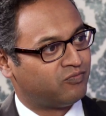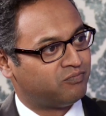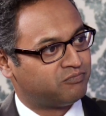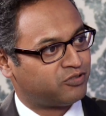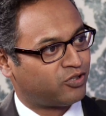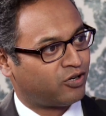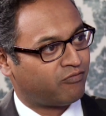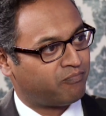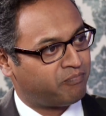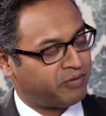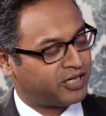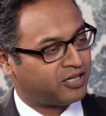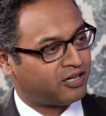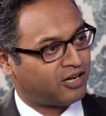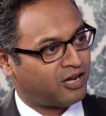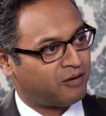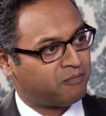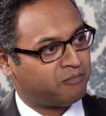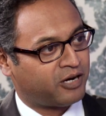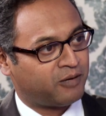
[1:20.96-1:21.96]
sort of picked
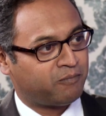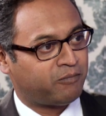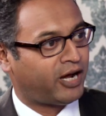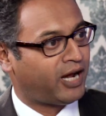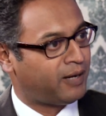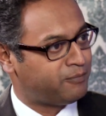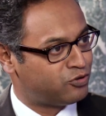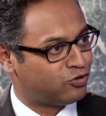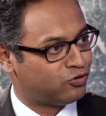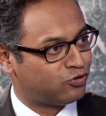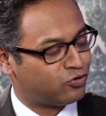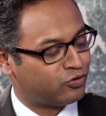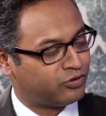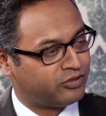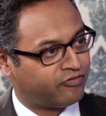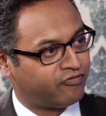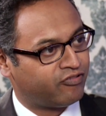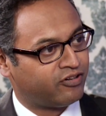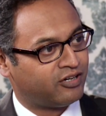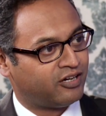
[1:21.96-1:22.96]
up and perhaps you'll do
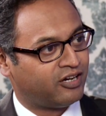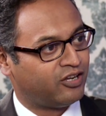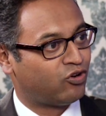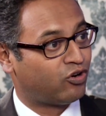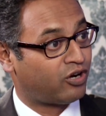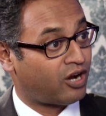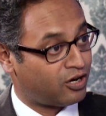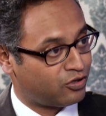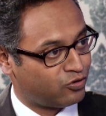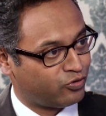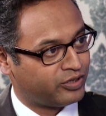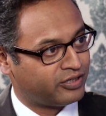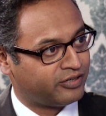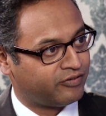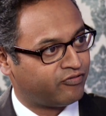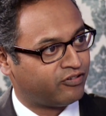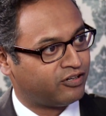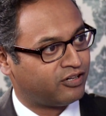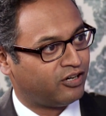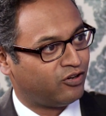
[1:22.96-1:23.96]
differently or are doing
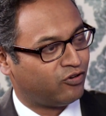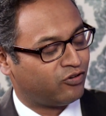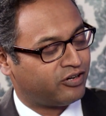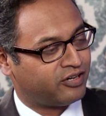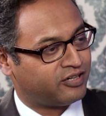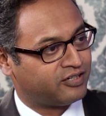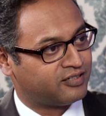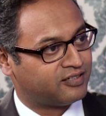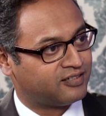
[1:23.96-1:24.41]
differently already?